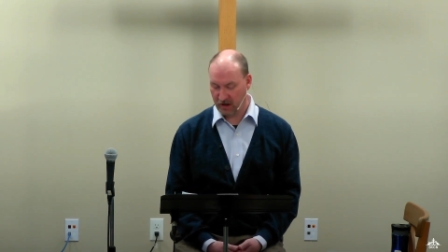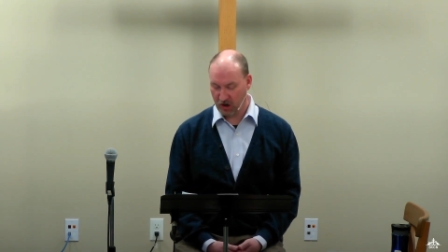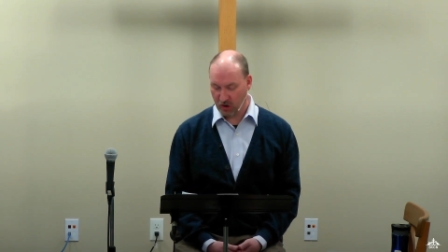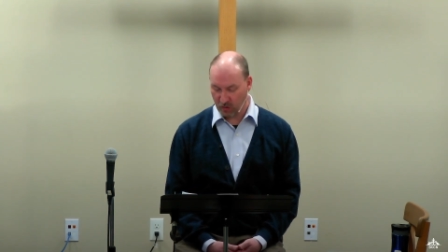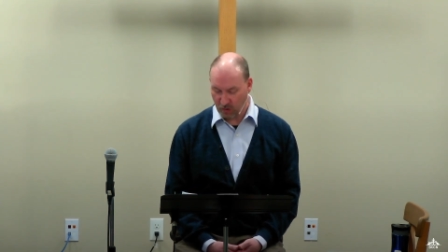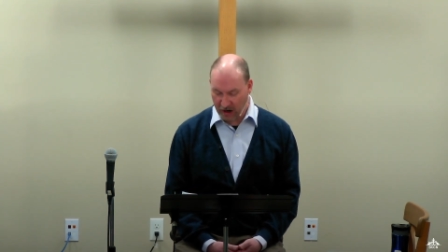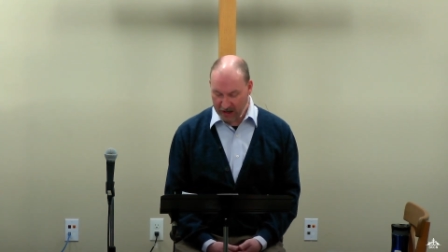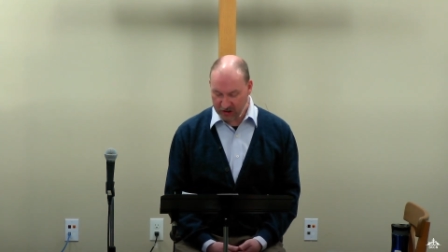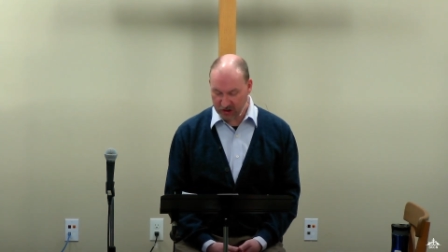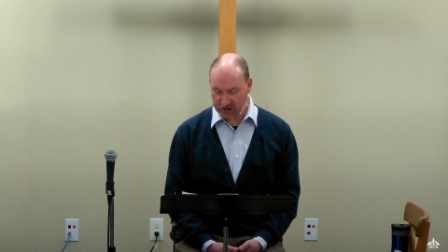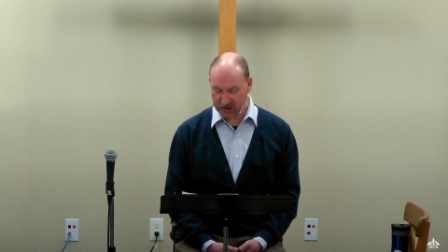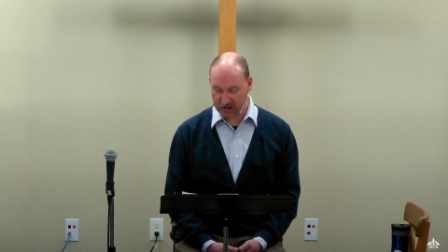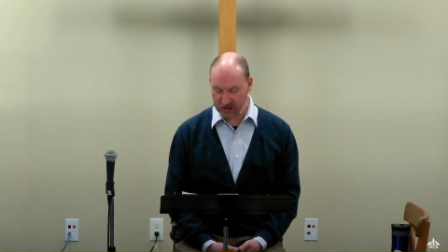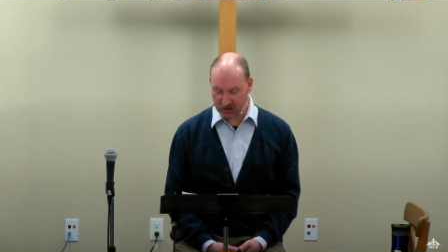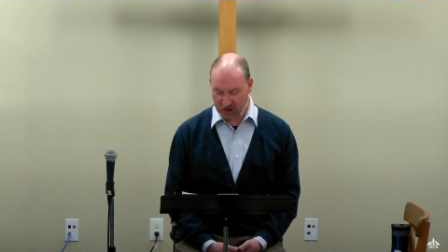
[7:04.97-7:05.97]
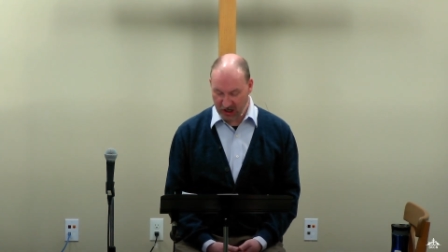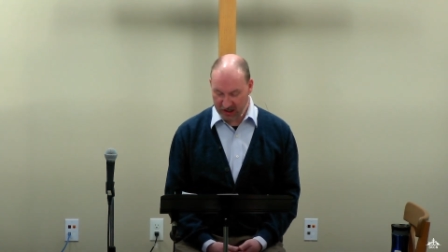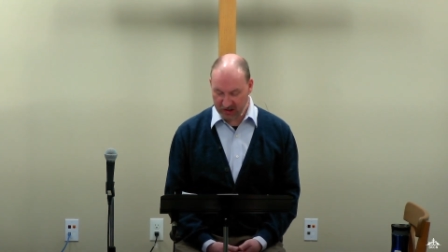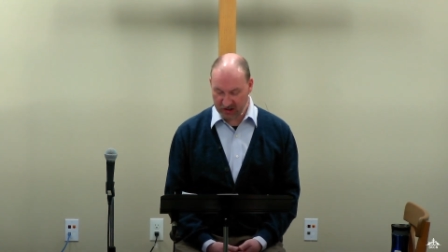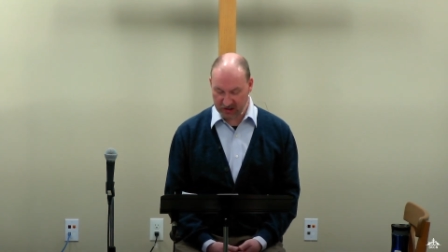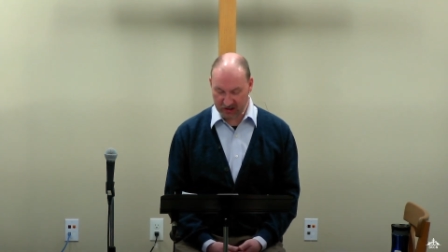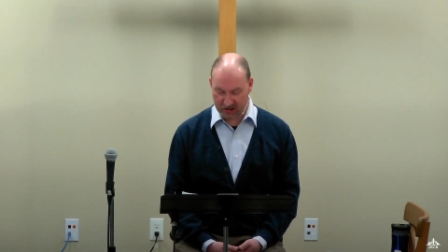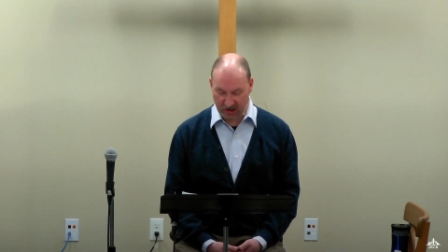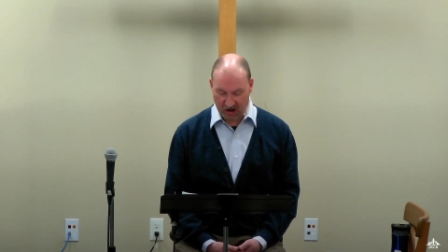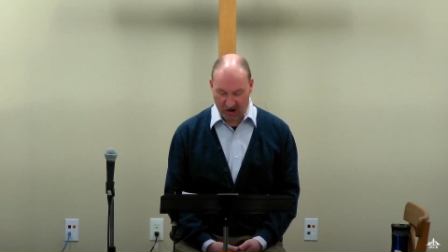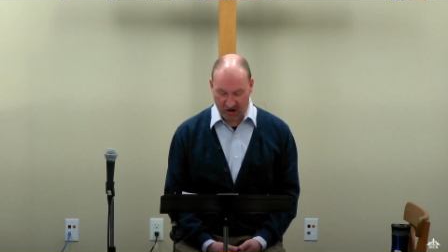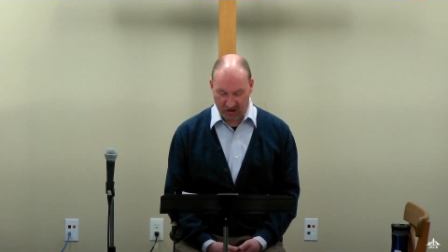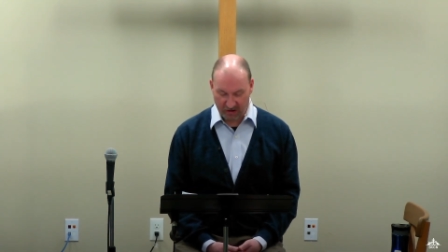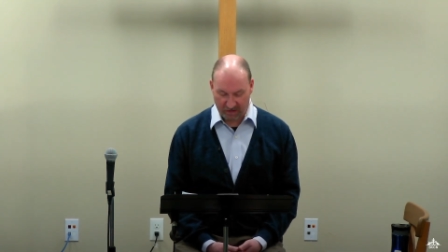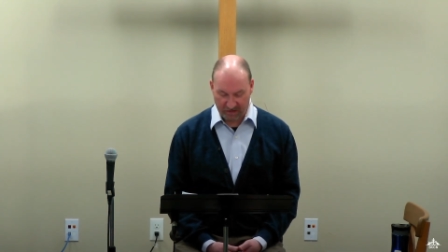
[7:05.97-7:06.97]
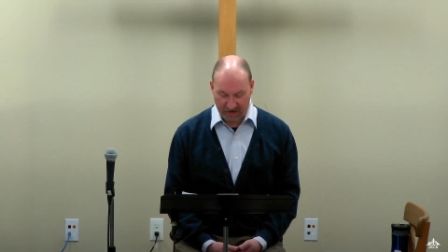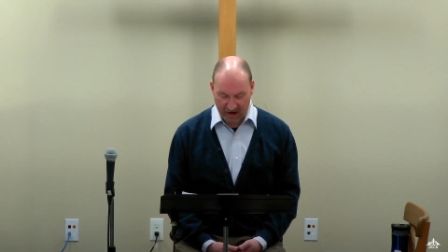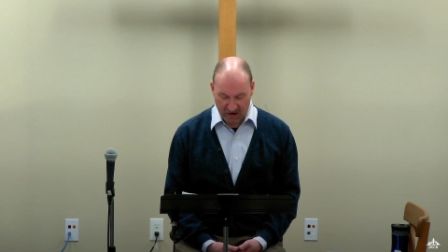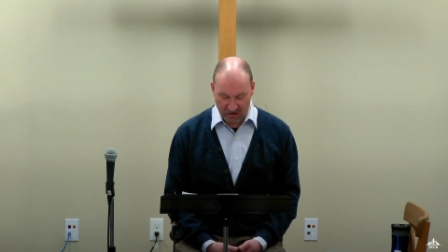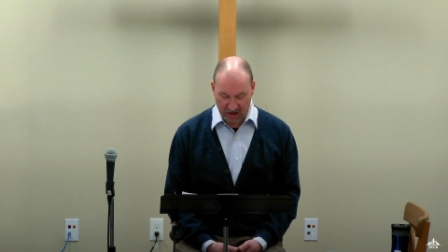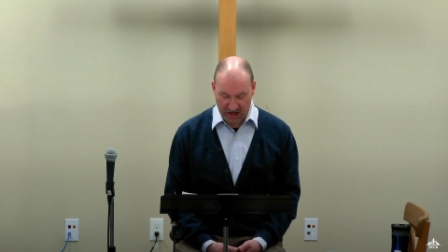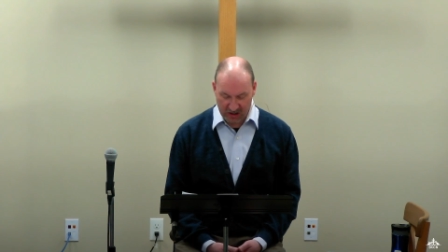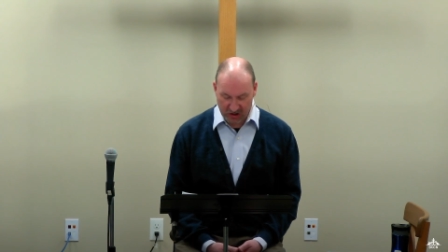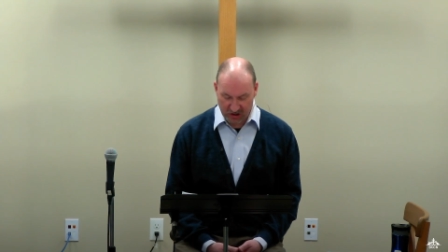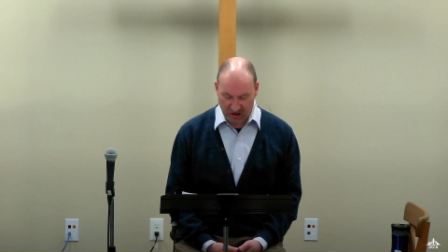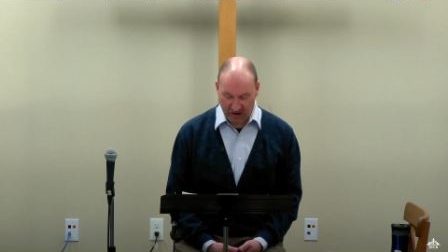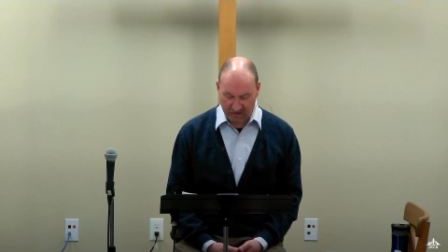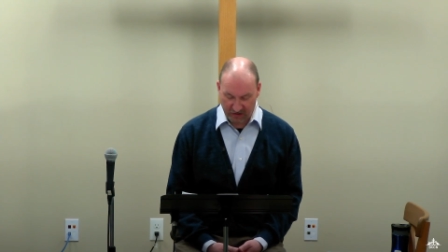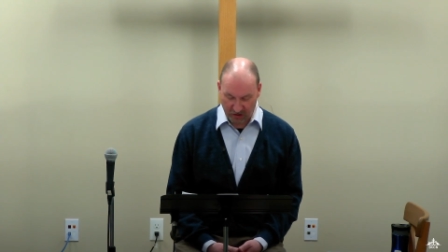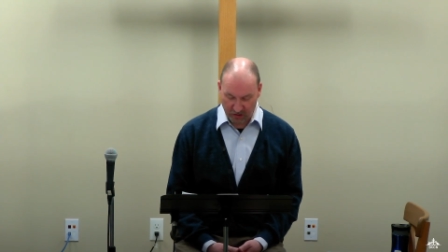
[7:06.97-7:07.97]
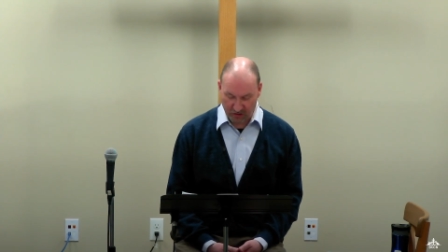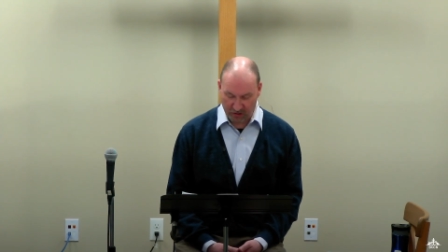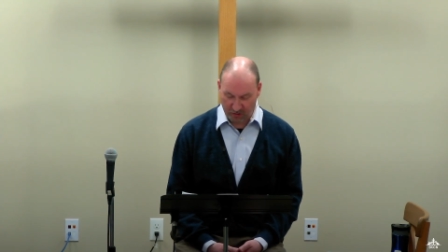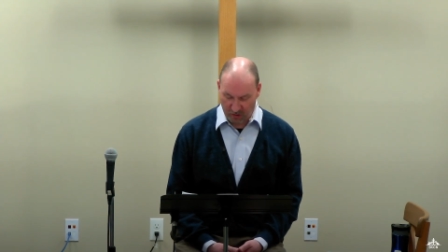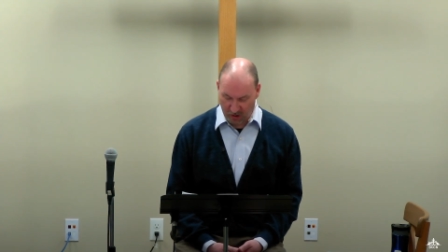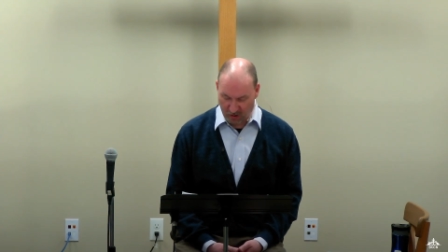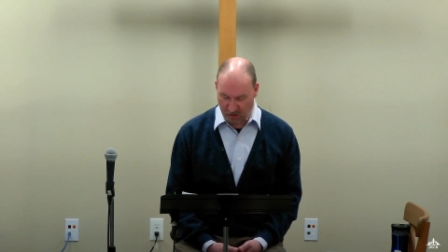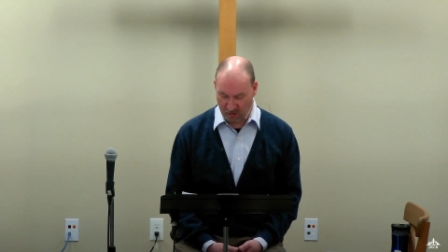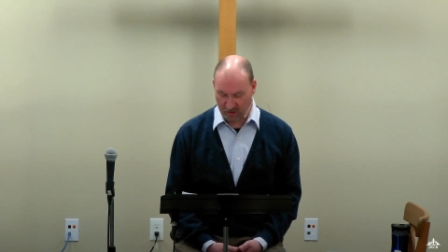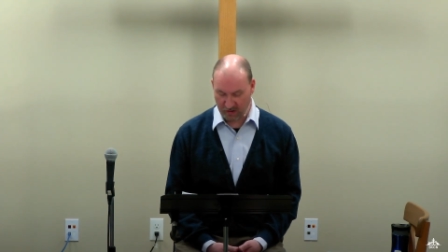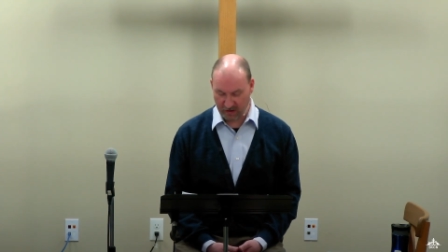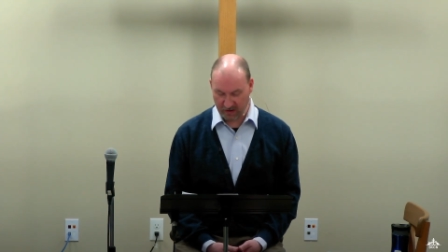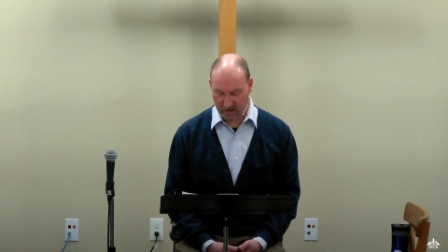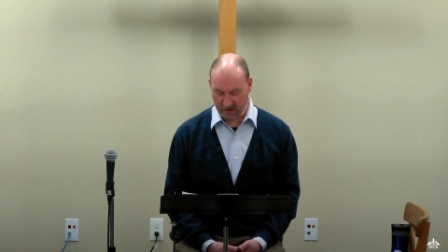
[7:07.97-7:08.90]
Righteous and justice are the foundation of your throne.